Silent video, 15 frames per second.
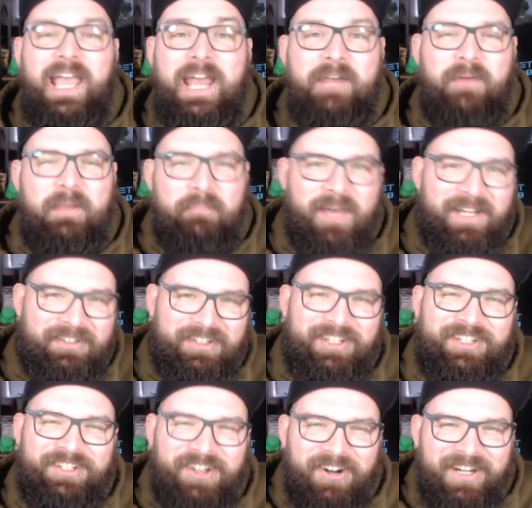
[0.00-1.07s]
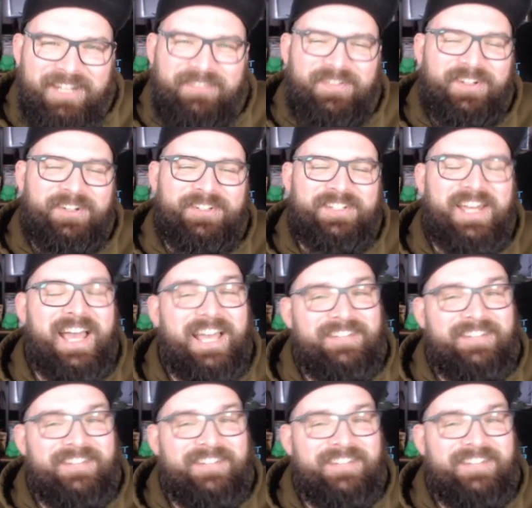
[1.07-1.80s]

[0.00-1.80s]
Anyway, back to the shiny Veluza.